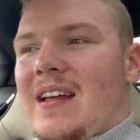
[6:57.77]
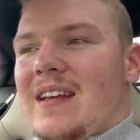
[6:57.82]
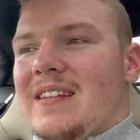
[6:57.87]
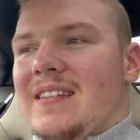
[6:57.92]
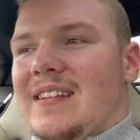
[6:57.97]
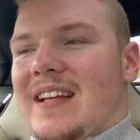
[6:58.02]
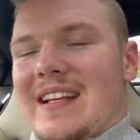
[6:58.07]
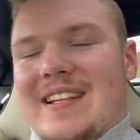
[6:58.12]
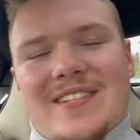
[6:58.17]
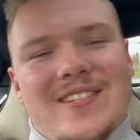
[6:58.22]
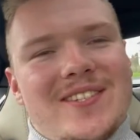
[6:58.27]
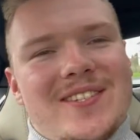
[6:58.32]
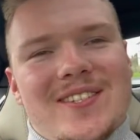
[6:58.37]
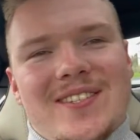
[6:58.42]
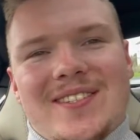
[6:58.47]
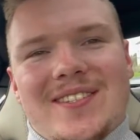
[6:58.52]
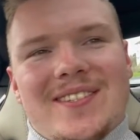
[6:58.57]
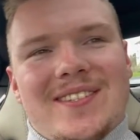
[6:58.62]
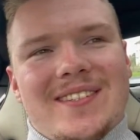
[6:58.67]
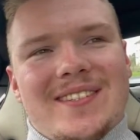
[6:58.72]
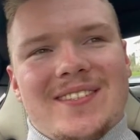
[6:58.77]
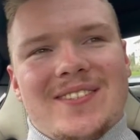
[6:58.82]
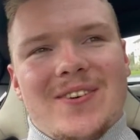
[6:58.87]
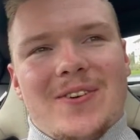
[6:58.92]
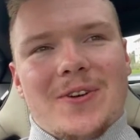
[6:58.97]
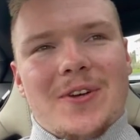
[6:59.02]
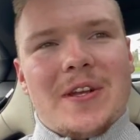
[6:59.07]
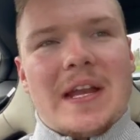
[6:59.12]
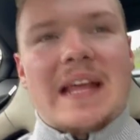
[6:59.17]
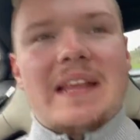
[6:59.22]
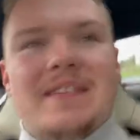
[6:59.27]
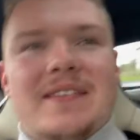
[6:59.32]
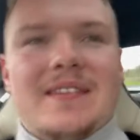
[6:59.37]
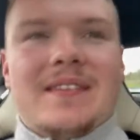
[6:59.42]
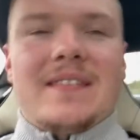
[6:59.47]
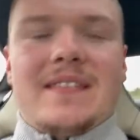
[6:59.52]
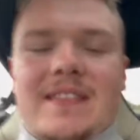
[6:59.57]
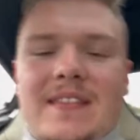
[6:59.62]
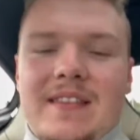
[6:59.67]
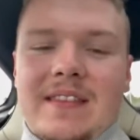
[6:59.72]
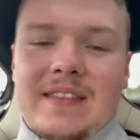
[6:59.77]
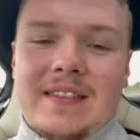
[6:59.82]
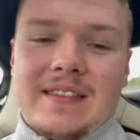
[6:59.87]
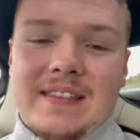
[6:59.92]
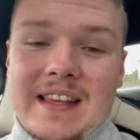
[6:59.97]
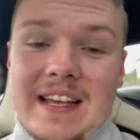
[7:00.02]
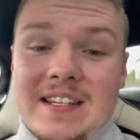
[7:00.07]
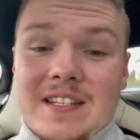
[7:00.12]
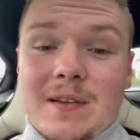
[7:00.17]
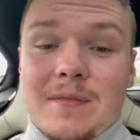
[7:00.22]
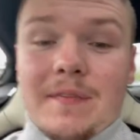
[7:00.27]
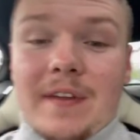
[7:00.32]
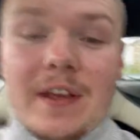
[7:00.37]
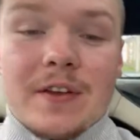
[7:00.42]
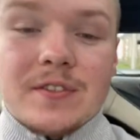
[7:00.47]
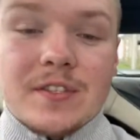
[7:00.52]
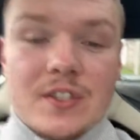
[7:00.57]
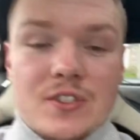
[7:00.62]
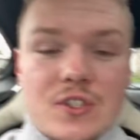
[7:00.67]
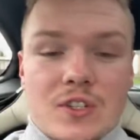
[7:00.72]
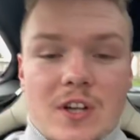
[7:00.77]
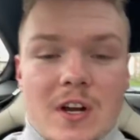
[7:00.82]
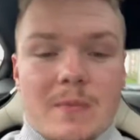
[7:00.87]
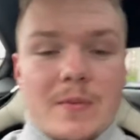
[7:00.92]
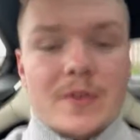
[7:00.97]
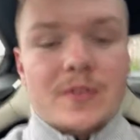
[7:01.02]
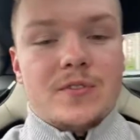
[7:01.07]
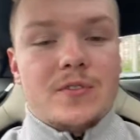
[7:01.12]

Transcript: It's not good. That's something else I should come on to,